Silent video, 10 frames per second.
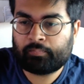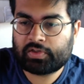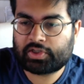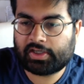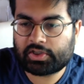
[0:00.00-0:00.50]

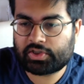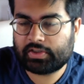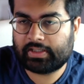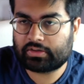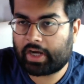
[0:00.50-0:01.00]
search
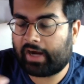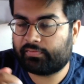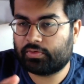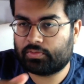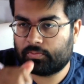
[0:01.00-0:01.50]
that you
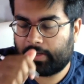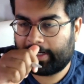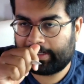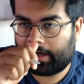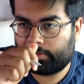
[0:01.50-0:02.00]
have to do,
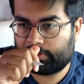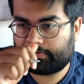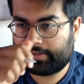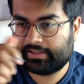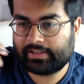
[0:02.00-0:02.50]
and how do you
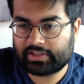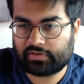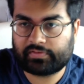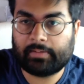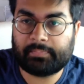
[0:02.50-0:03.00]
find the list
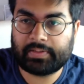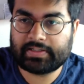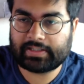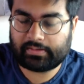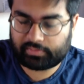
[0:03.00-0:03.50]
of
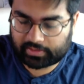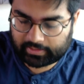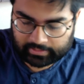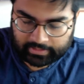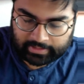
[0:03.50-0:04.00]
companies and
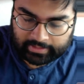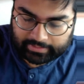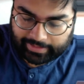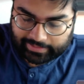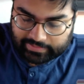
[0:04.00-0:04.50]
everything,
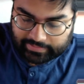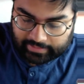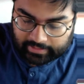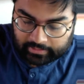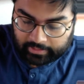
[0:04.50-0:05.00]
that is
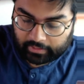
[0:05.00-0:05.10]
there.